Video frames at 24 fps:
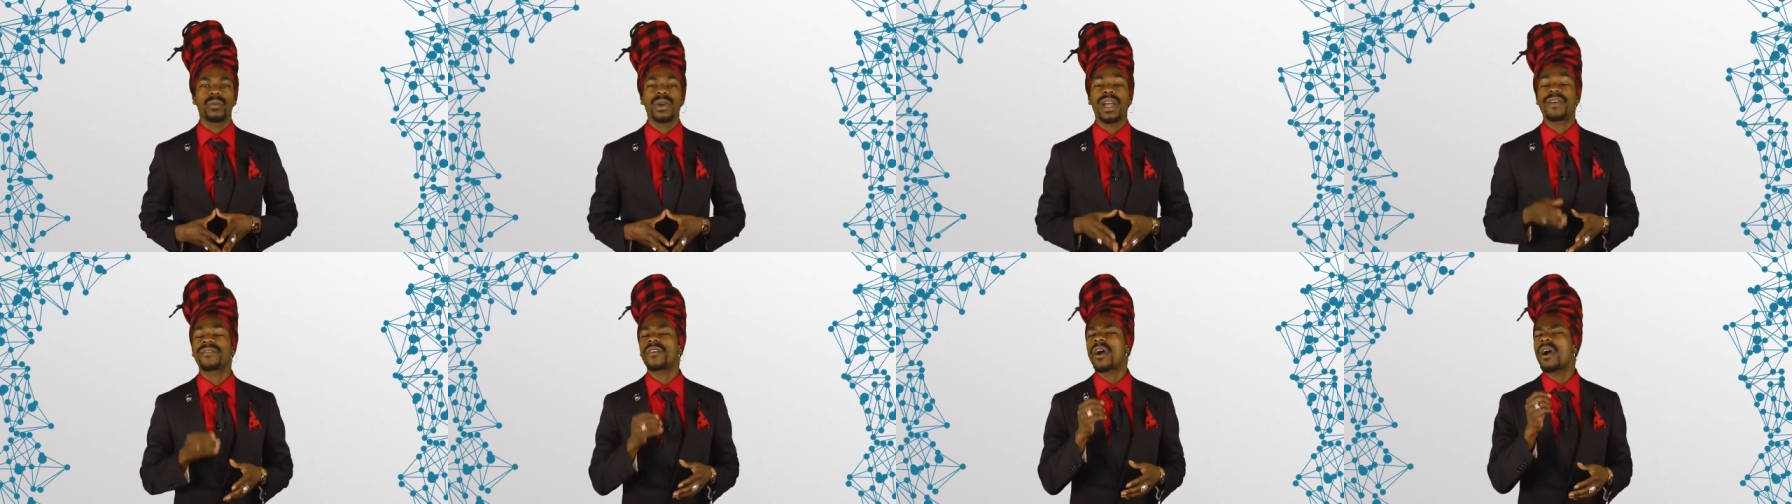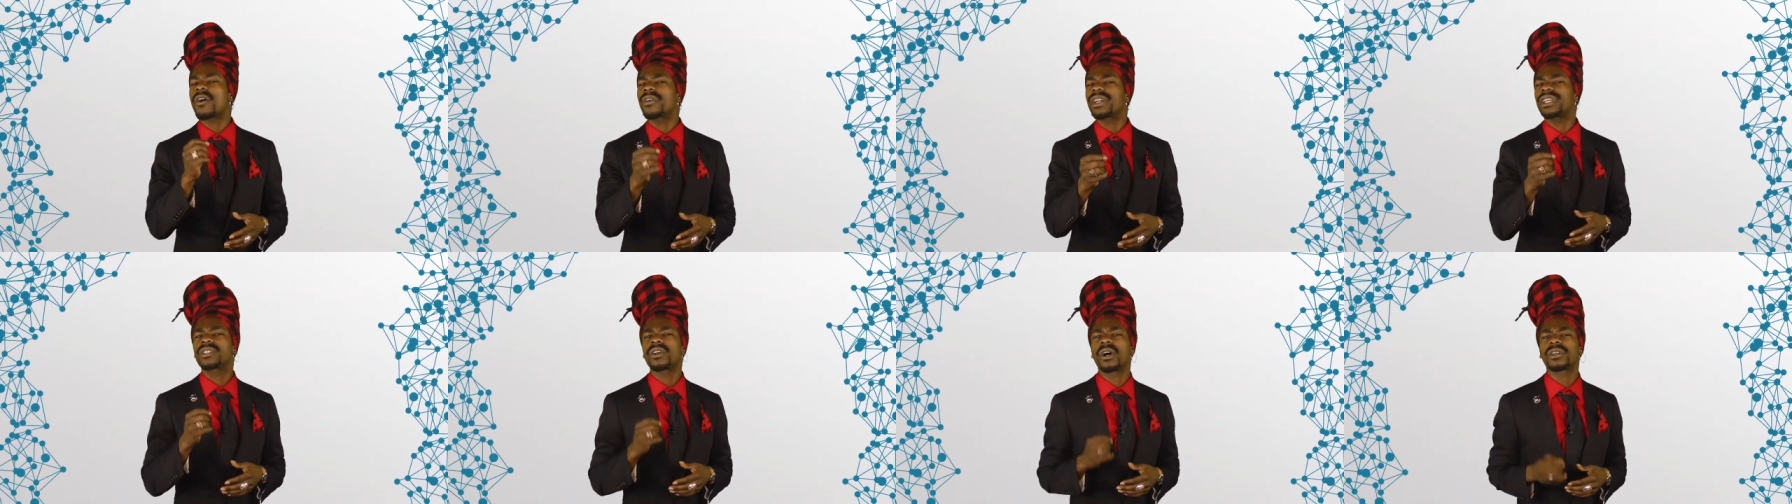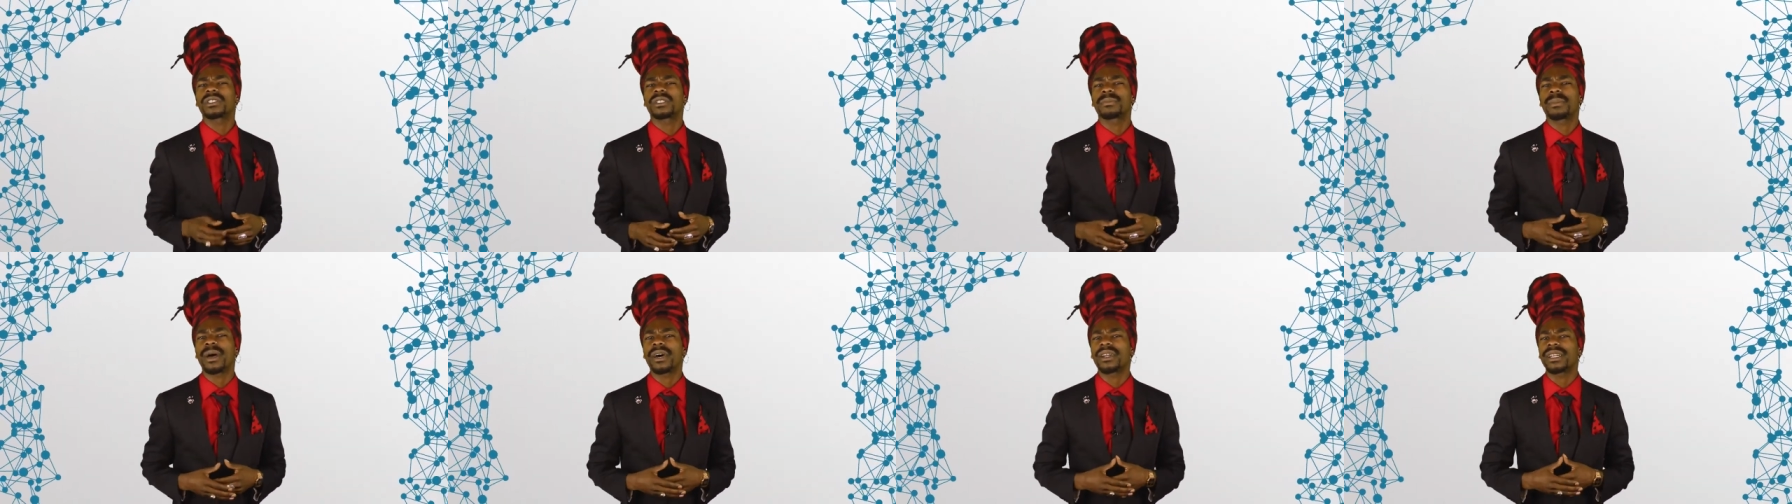We have already
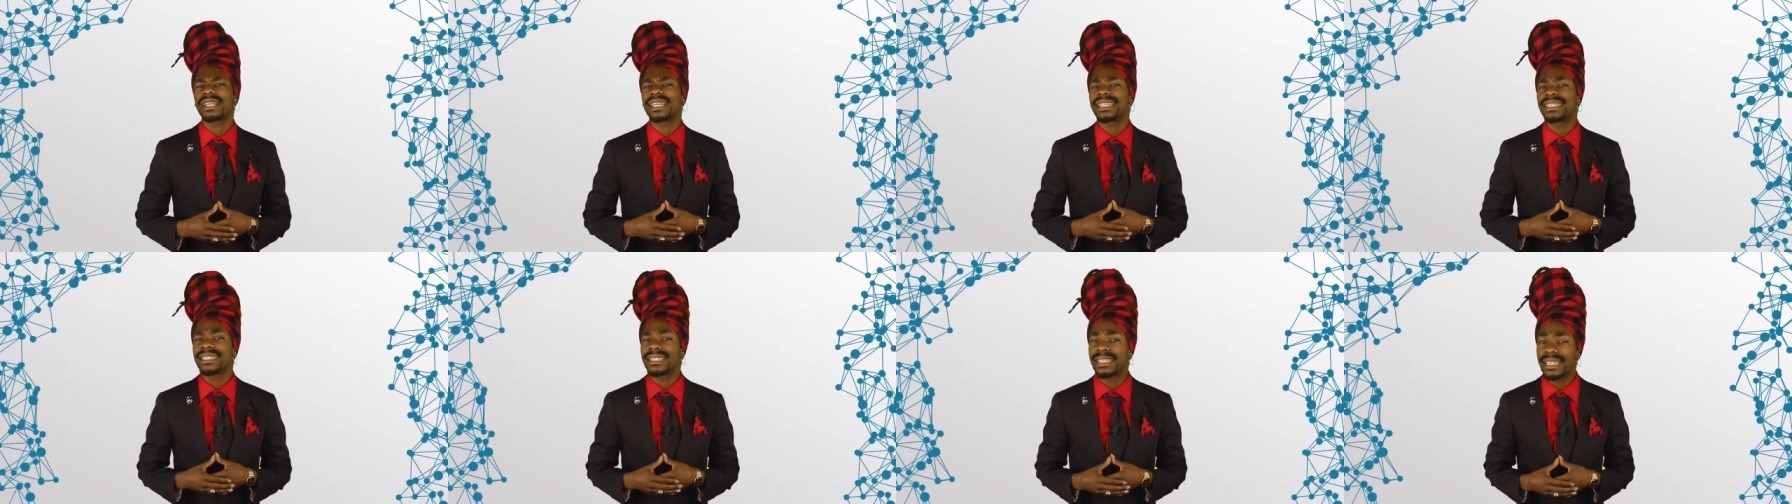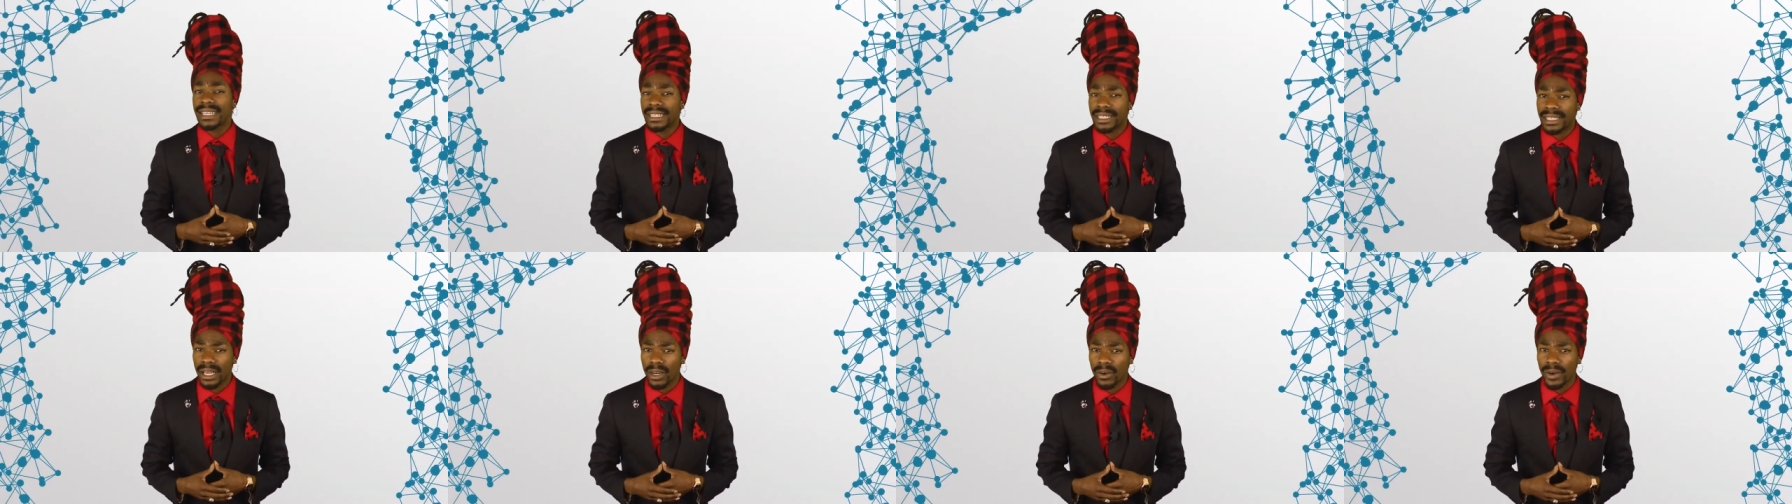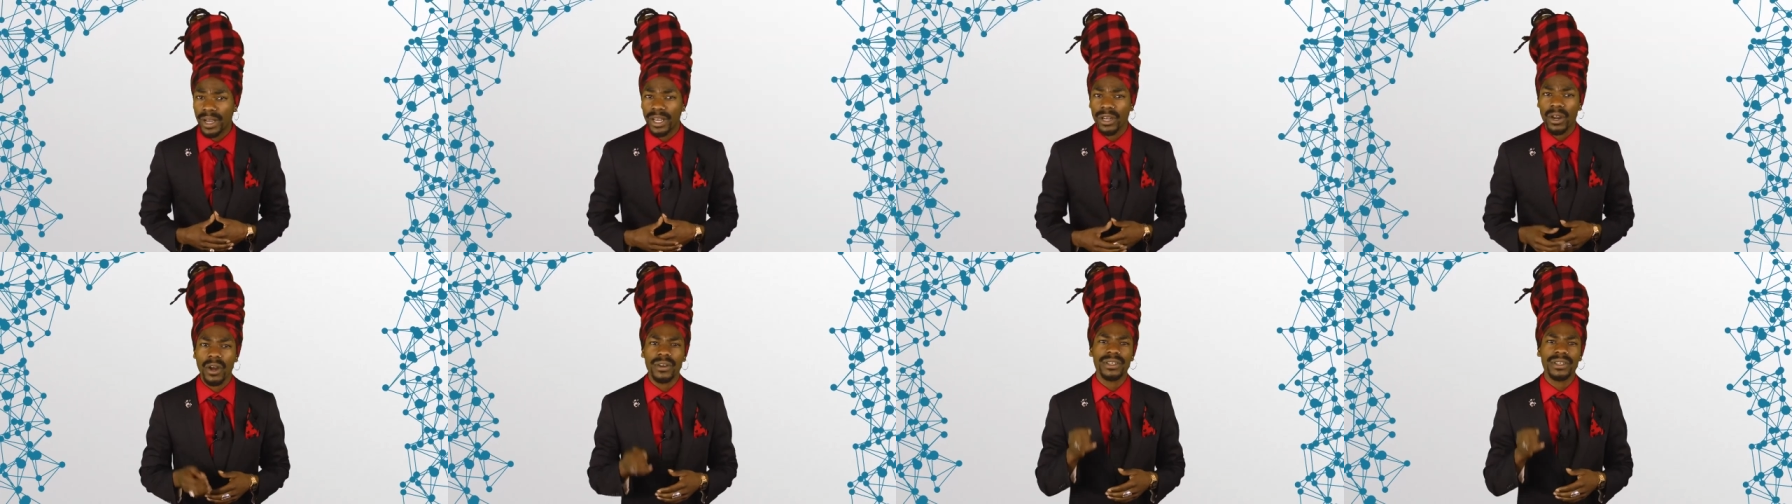talked about it in detail in